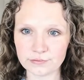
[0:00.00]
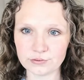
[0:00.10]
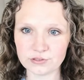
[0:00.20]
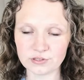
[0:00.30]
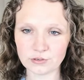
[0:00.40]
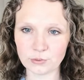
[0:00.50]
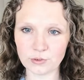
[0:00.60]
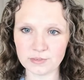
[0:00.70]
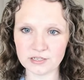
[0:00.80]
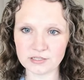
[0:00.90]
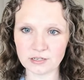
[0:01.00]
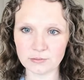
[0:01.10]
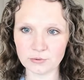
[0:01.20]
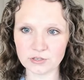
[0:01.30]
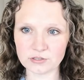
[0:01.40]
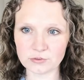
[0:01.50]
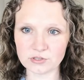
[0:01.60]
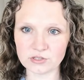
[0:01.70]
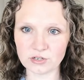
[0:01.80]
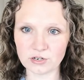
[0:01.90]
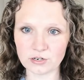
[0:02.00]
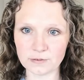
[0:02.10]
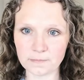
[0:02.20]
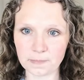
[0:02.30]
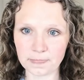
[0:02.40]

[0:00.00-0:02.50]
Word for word: So you want me to teleport to a star